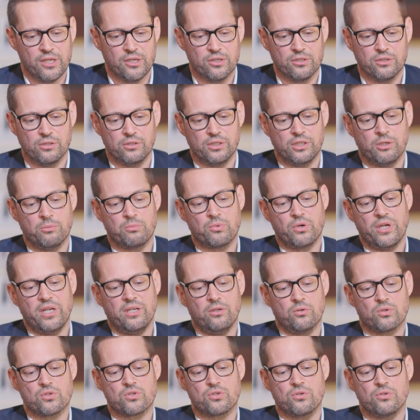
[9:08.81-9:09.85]
You know, in a
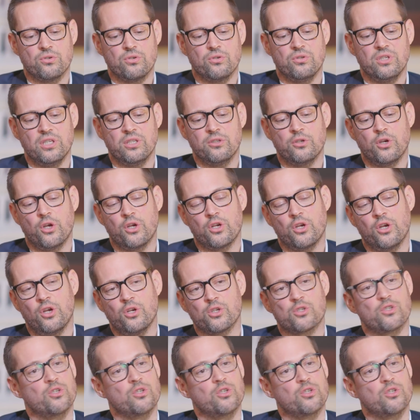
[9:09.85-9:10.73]
brand also you need a,